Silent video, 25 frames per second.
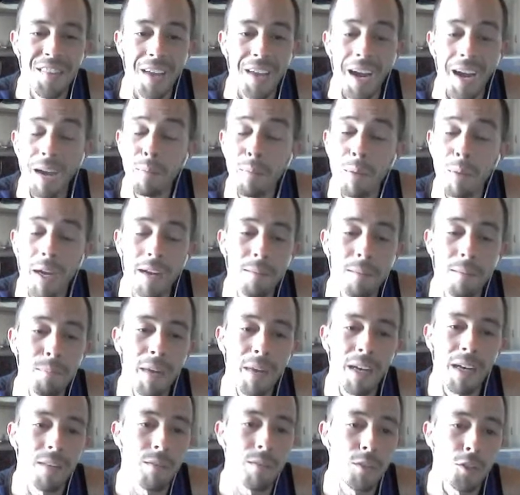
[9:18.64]
I'm
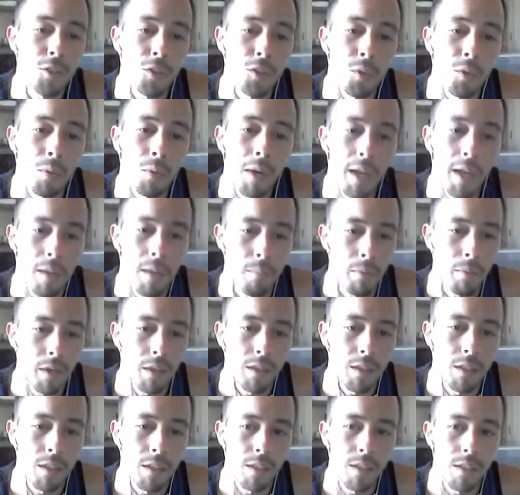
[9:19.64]
not even sure why I
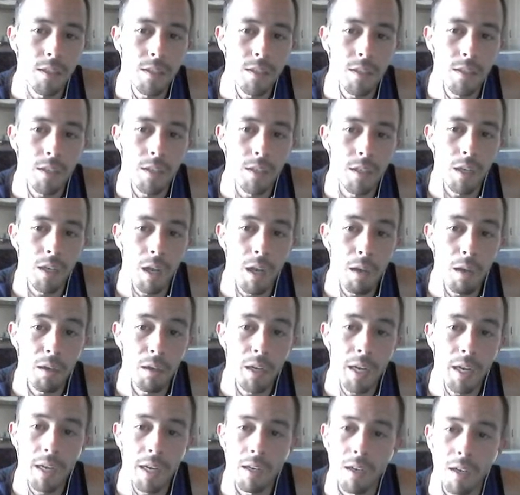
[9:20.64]
bought this. I
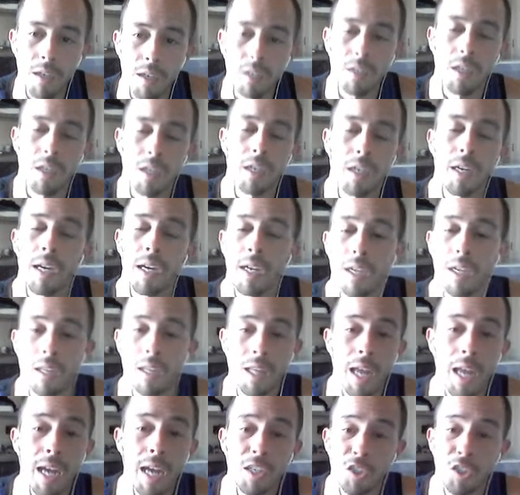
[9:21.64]
got it
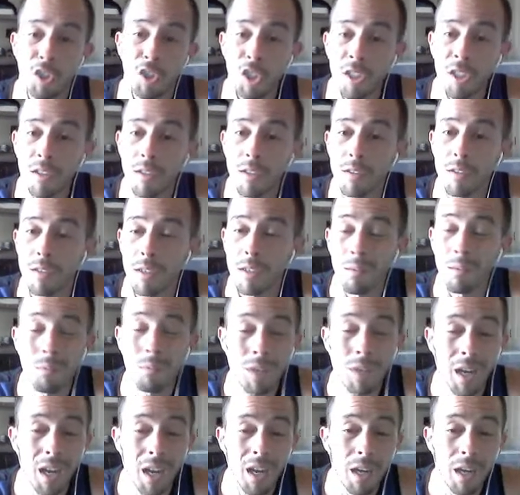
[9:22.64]
last year
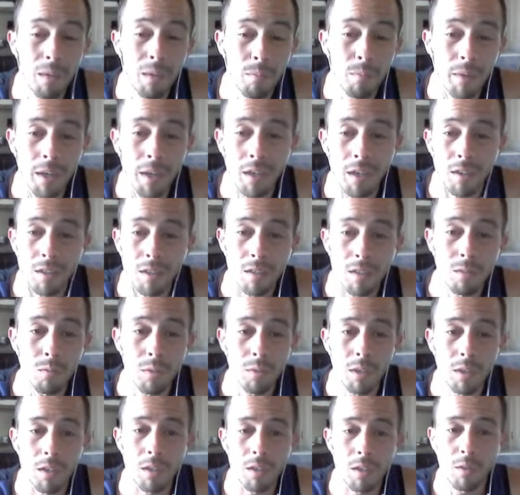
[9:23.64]
sometime at a
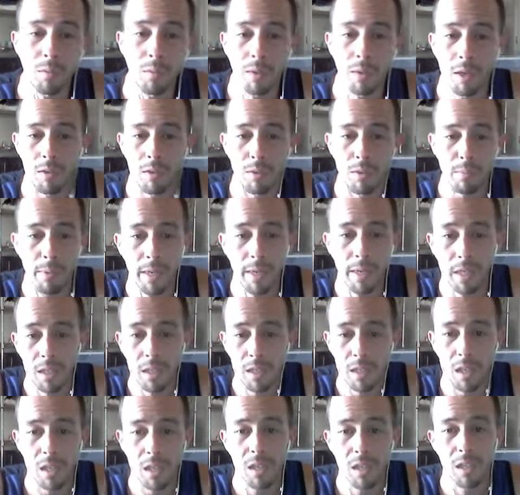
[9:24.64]
Goodwill when I was buying
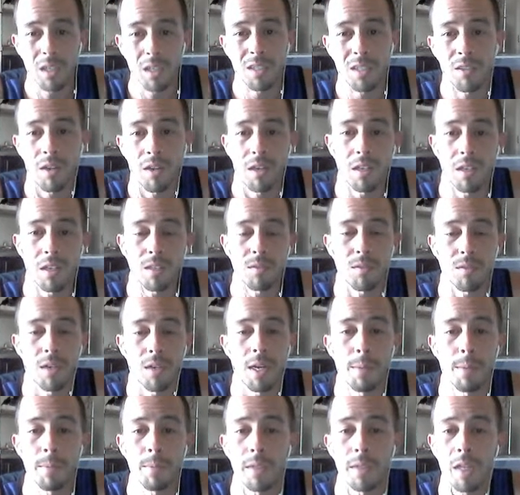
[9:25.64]
a lot of electronics for
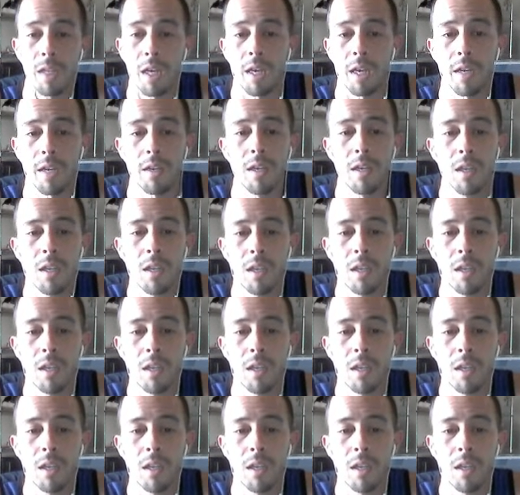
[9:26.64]
Amazon.